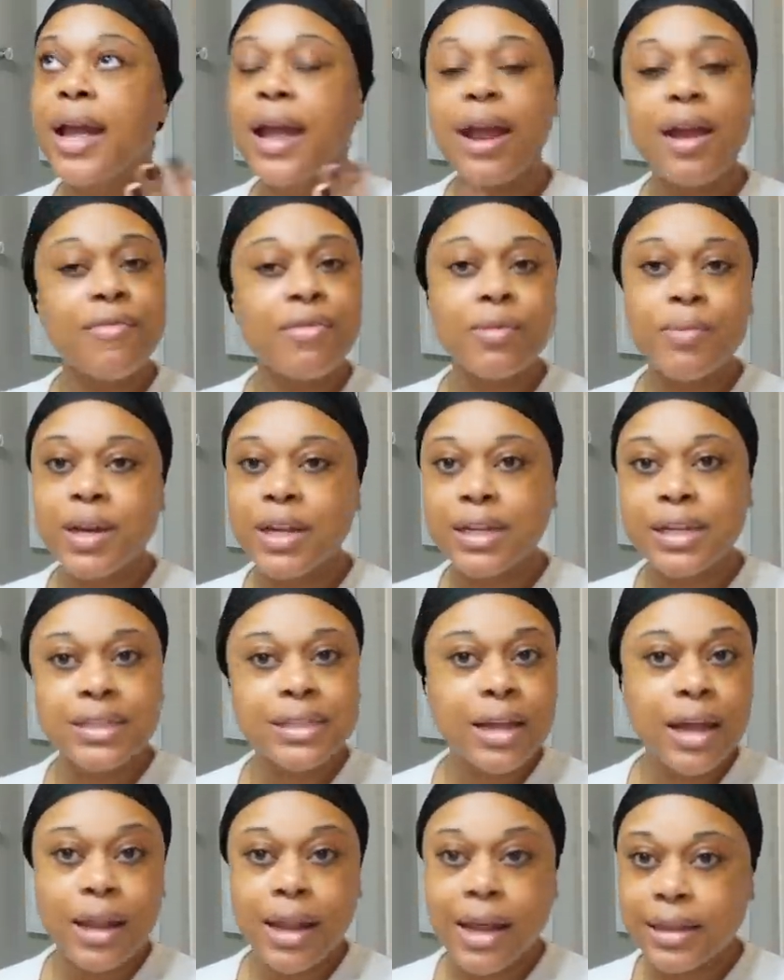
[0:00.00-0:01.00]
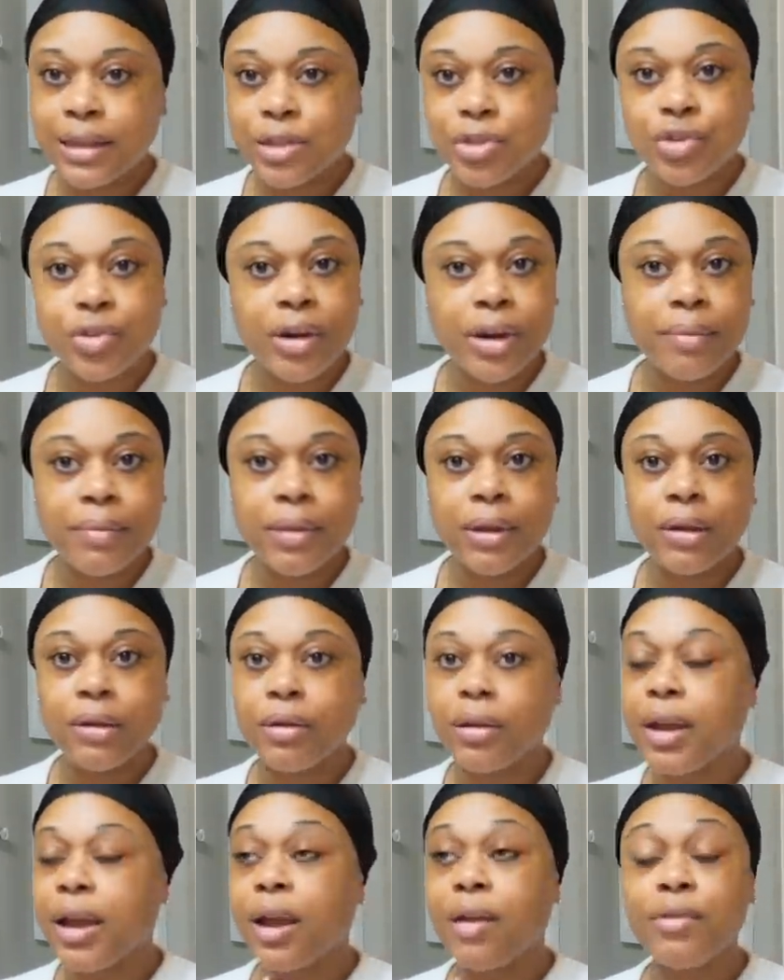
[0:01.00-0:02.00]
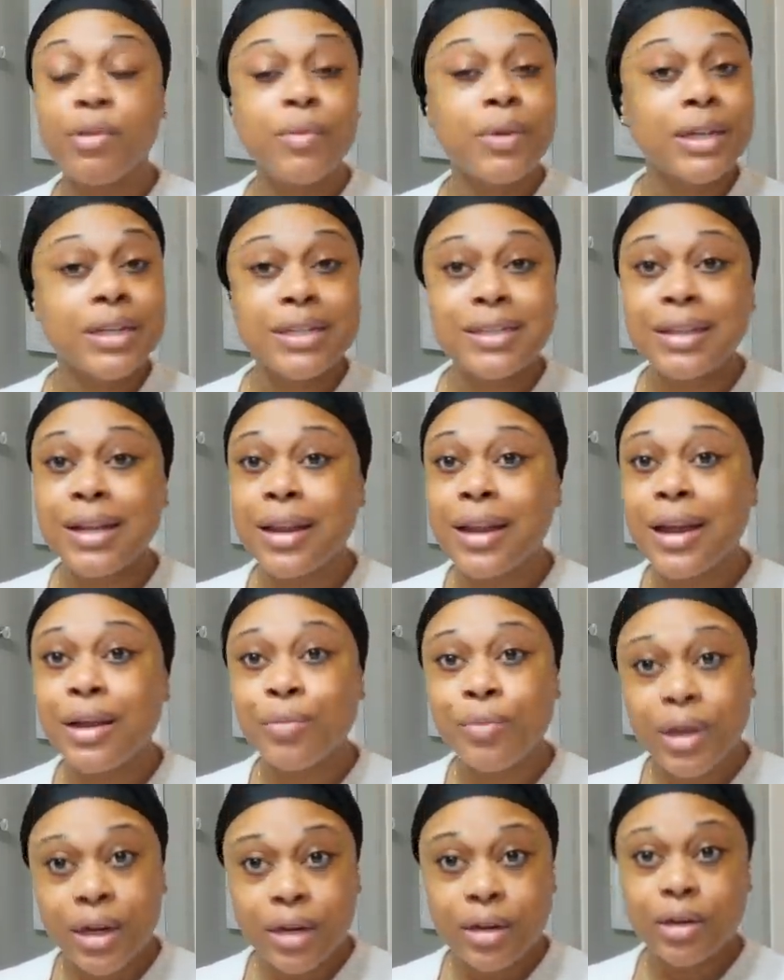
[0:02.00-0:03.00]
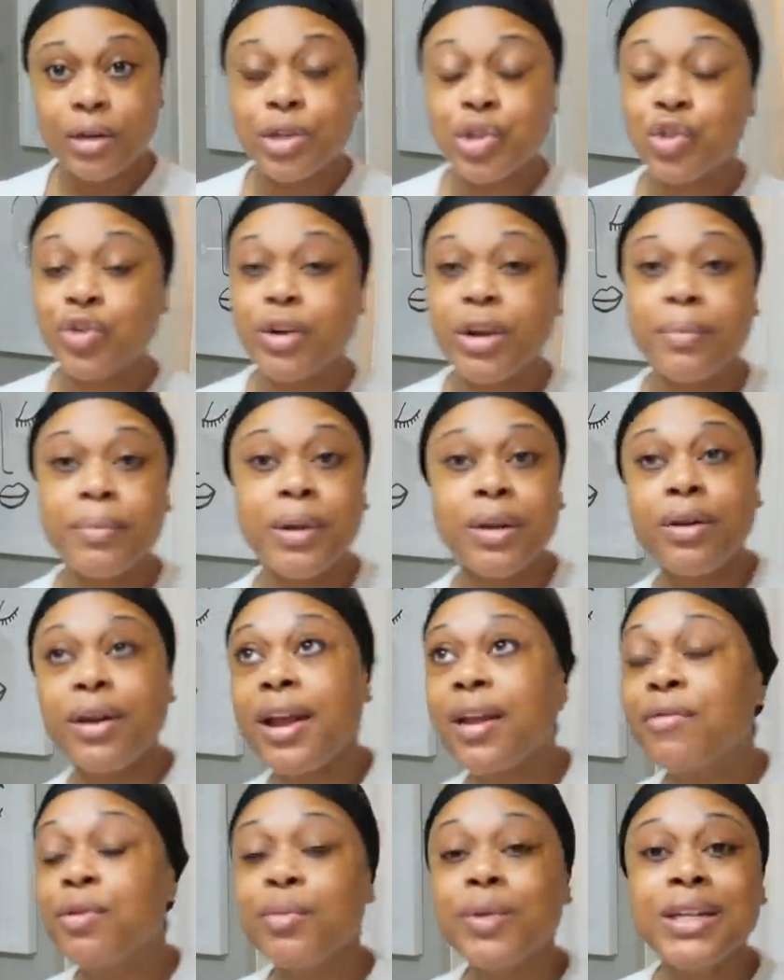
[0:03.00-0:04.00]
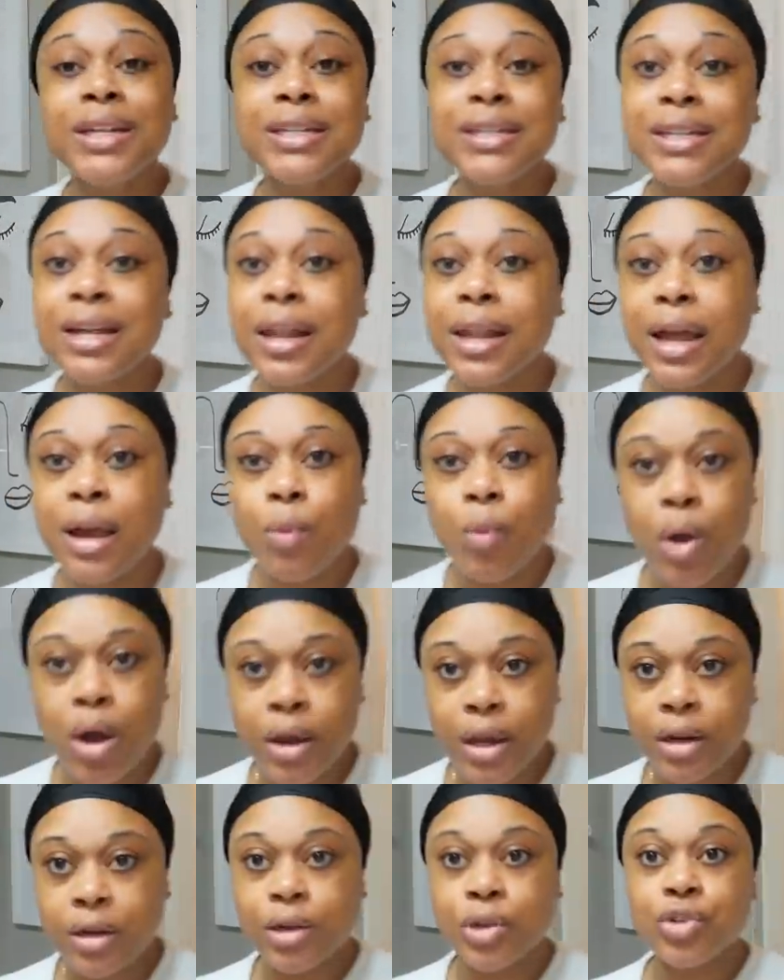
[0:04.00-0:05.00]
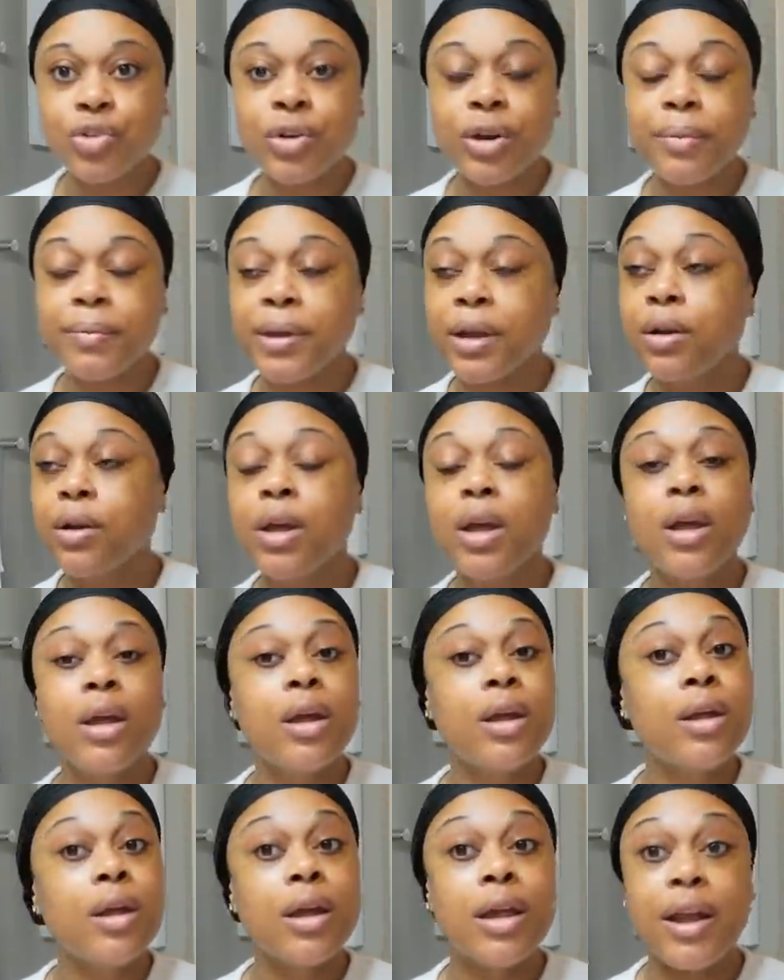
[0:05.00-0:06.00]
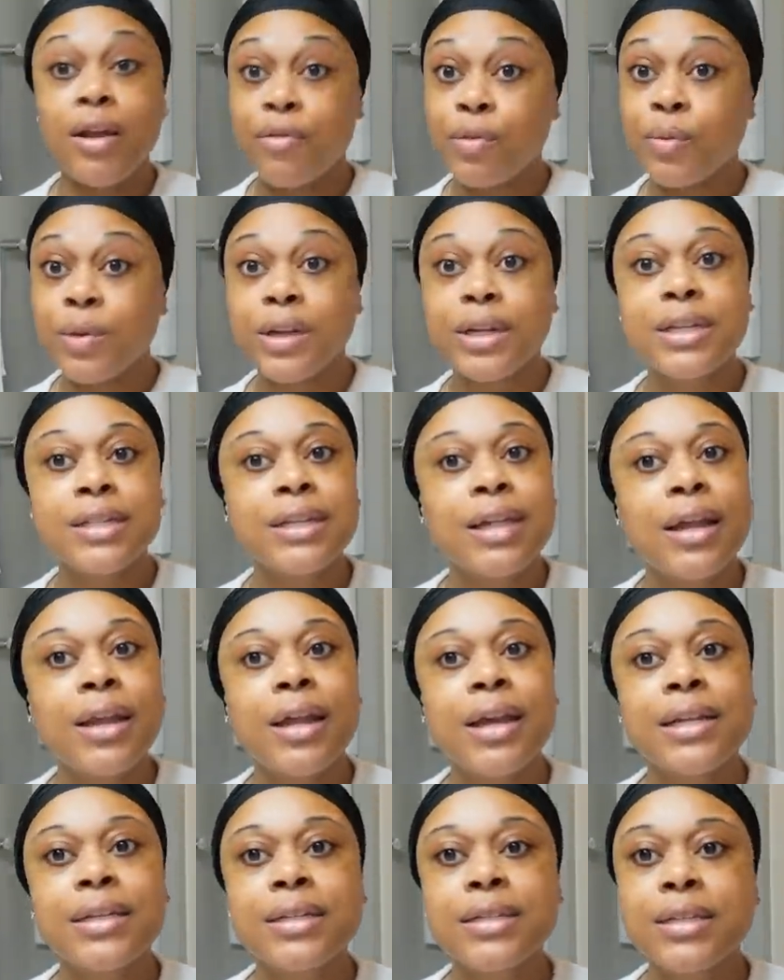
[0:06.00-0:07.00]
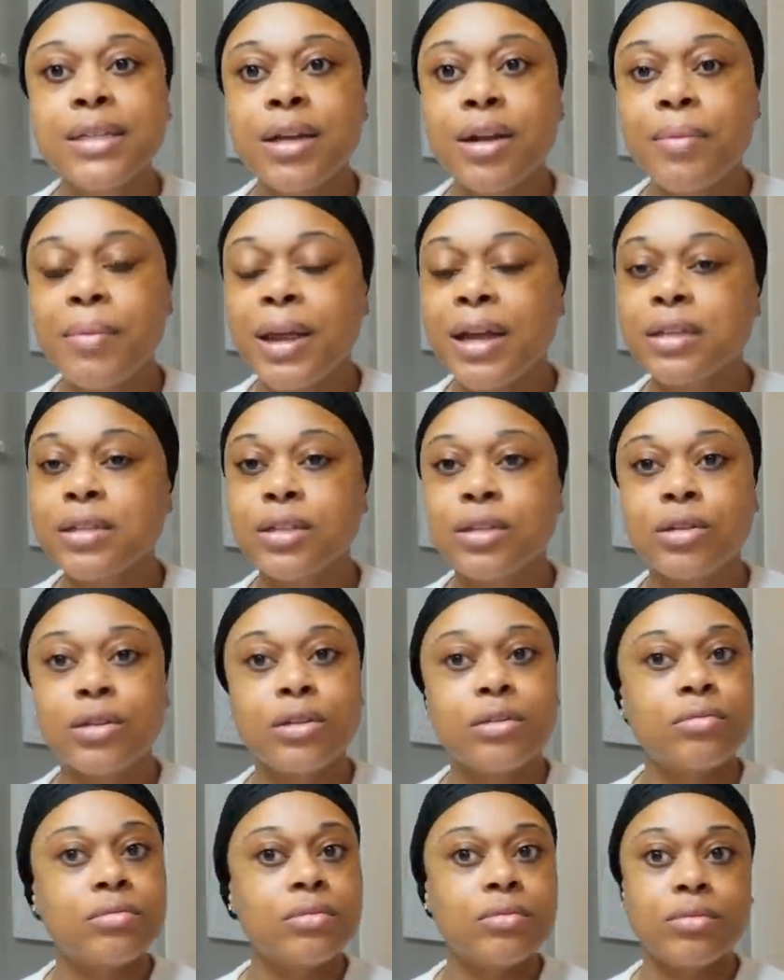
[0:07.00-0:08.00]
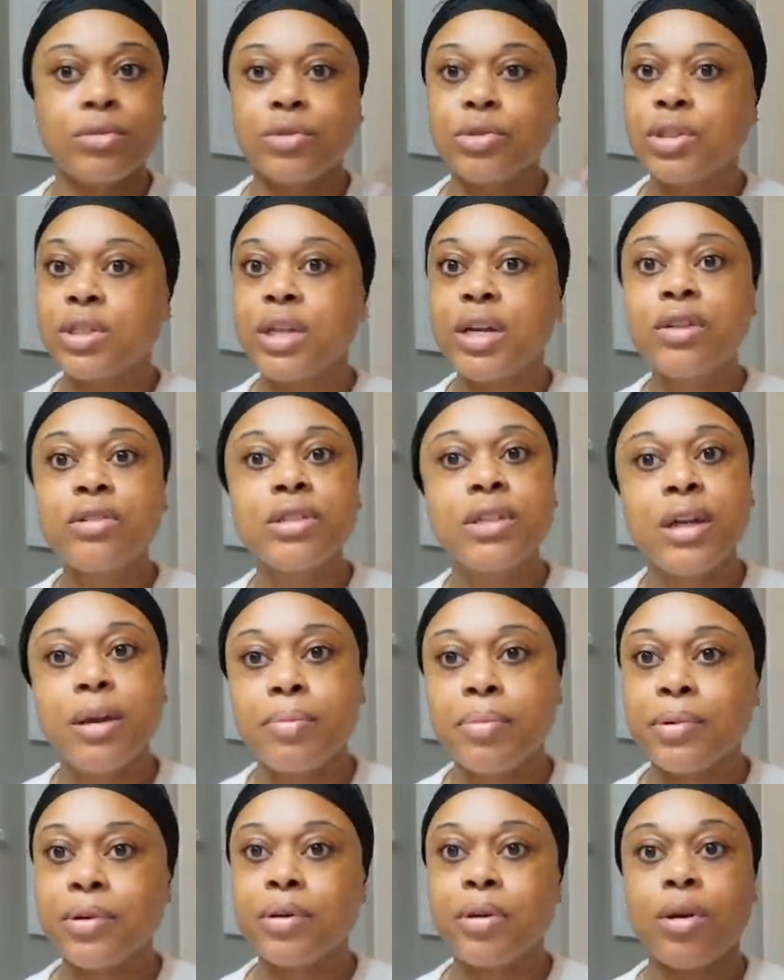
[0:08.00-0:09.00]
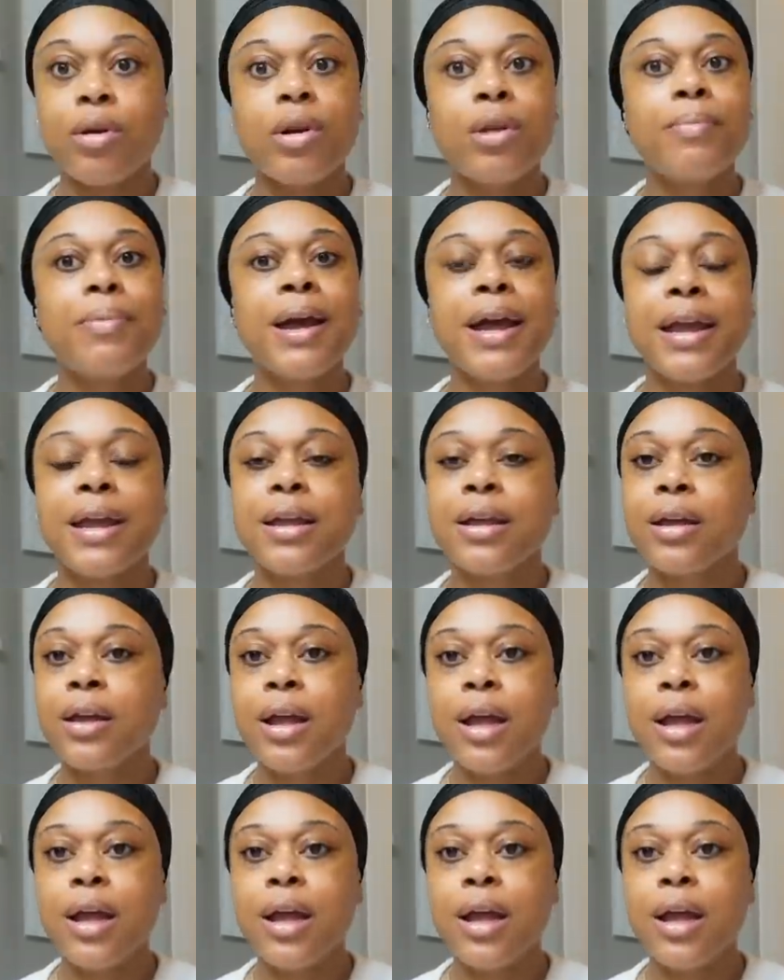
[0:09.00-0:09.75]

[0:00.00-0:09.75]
Everyone does not like the treadmill. Everyone does not like running on the treadmill. Everyone does not like walking on the treadmill. Everyone does not like the Stairmaster or a stair stepper or a bike.